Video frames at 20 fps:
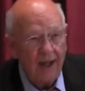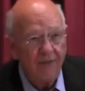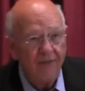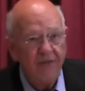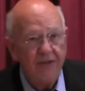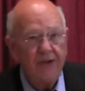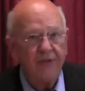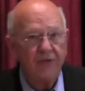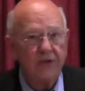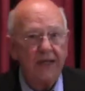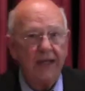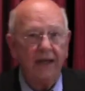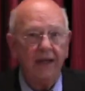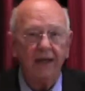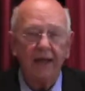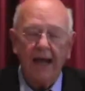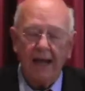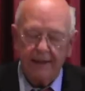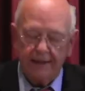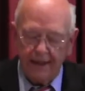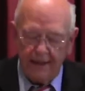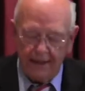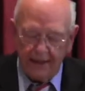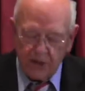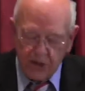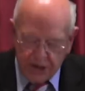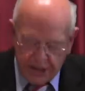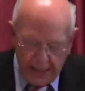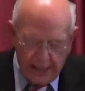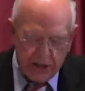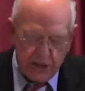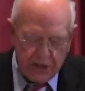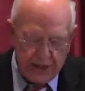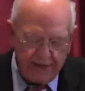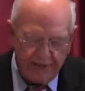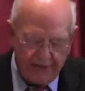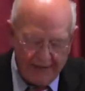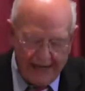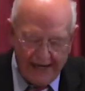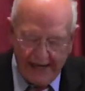uh,
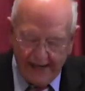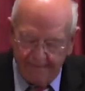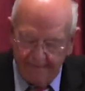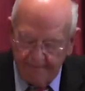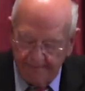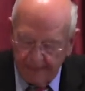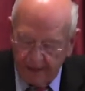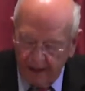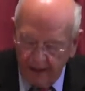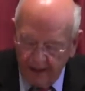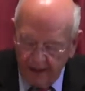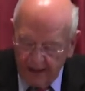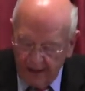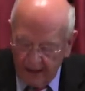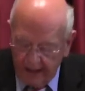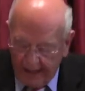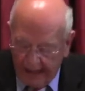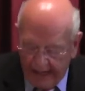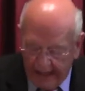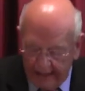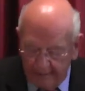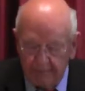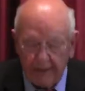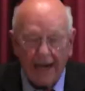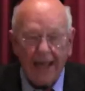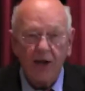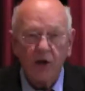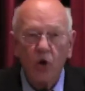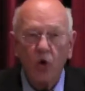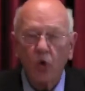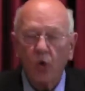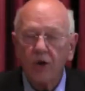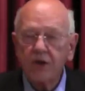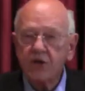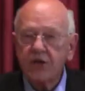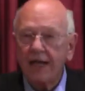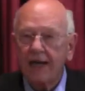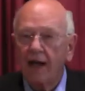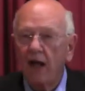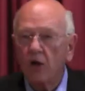1965, and, but I know where
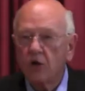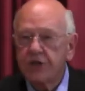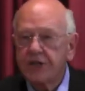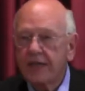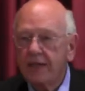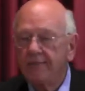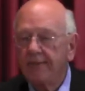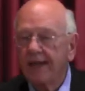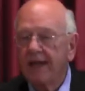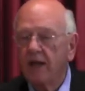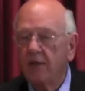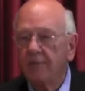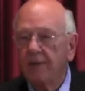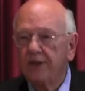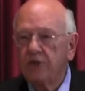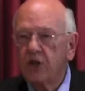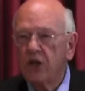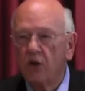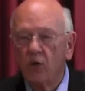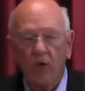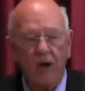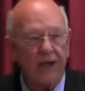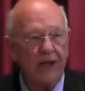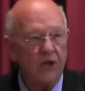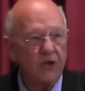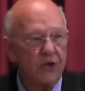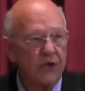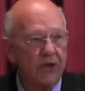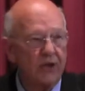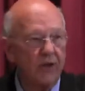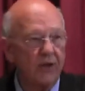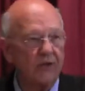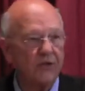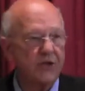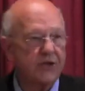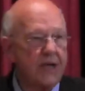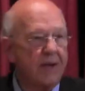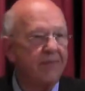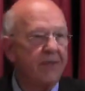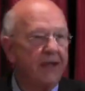he's at. I'll see him again. But you know what? It
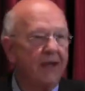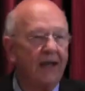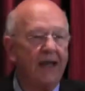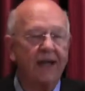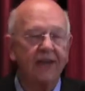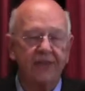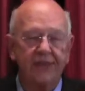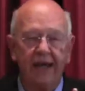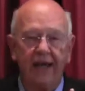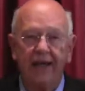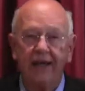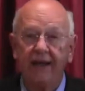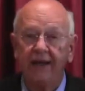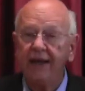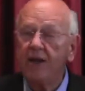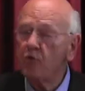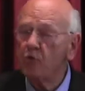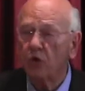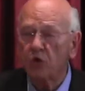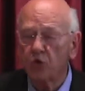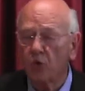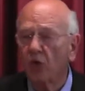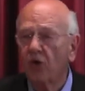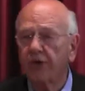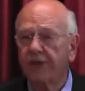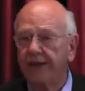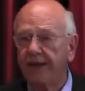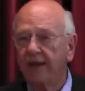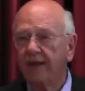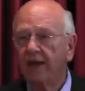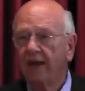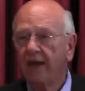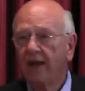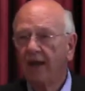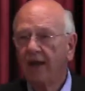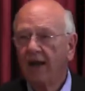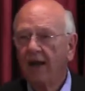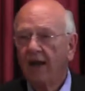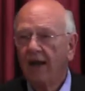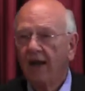took something like that, and it was worth it.
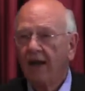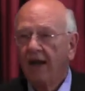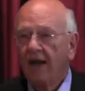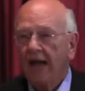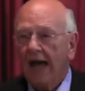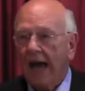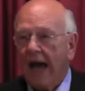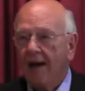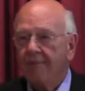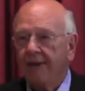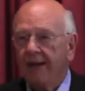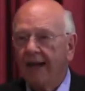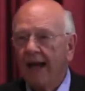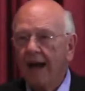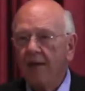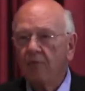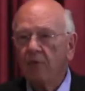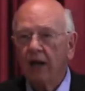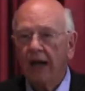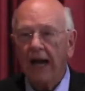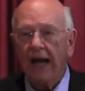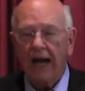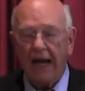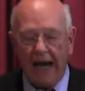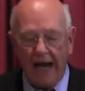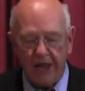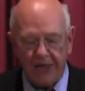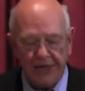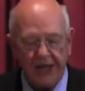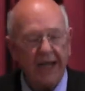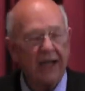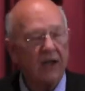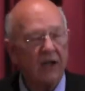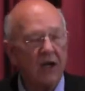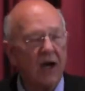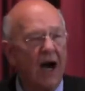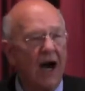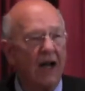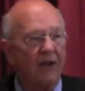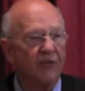I mean, I'm, I, I
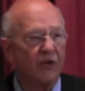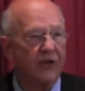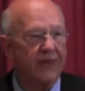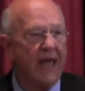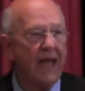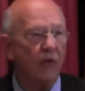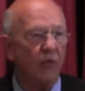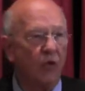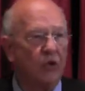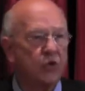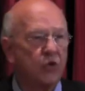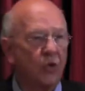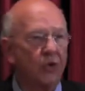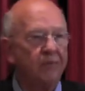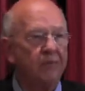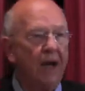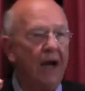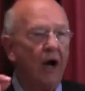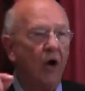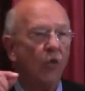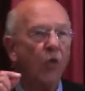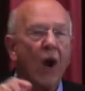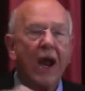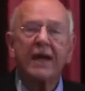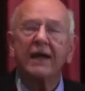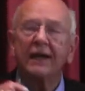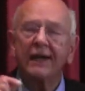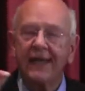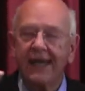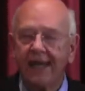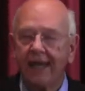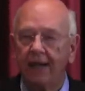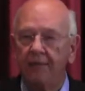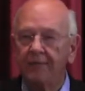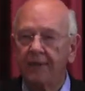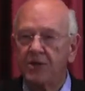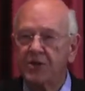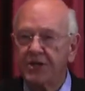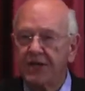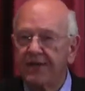thank God for that which awakened
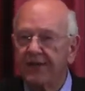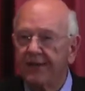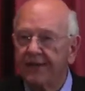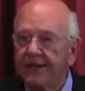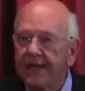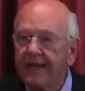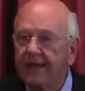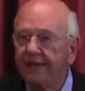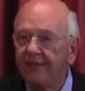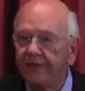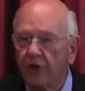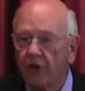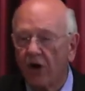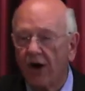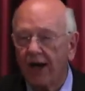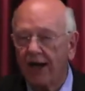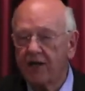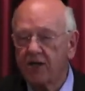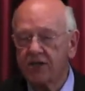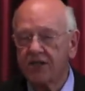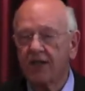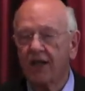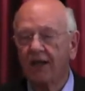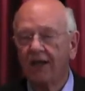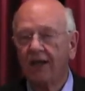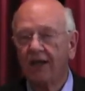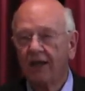him to see the need of Christ